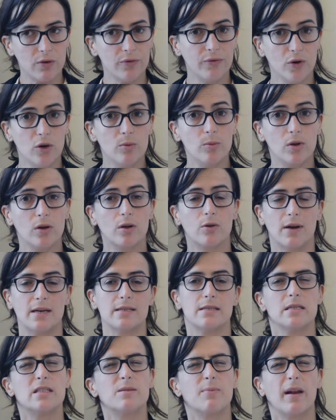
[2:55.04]
formal
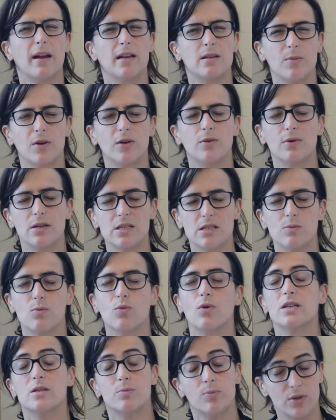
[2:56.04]
crisis management
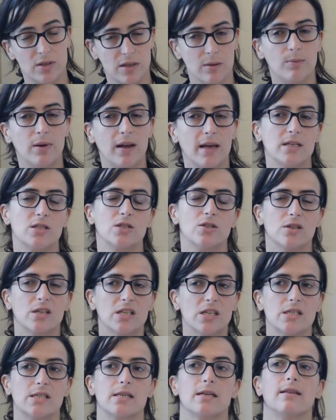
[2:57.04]
regime was put in place,
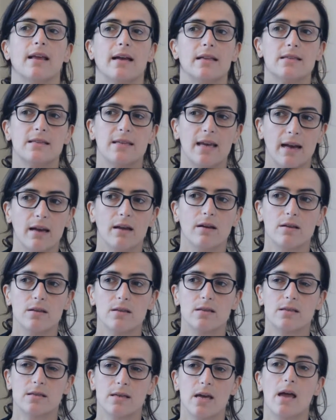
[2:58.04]
suggesting that
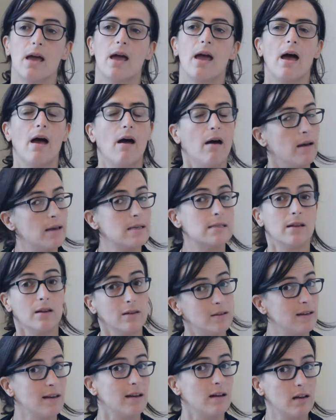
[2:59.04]
salience is
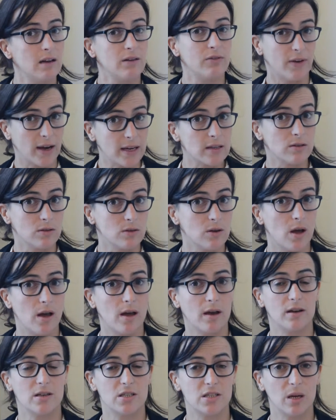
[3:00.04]
not the only factor
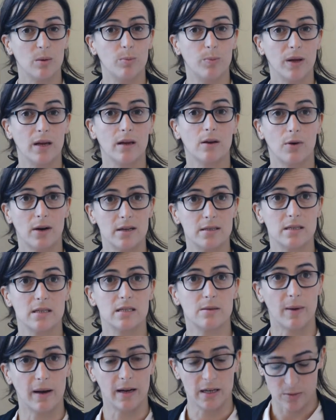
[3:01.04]
shaping
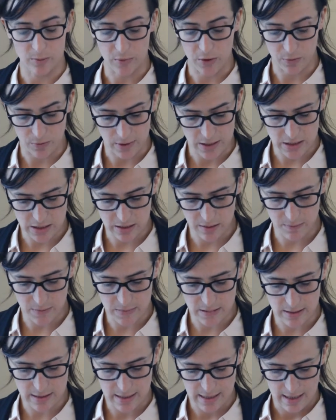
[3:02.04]
crisis management
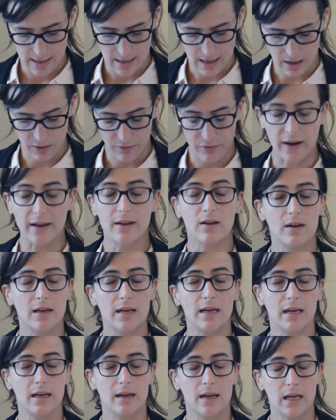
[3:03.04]
regimes. And
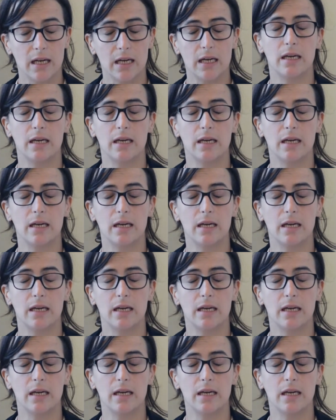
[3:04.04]
finally,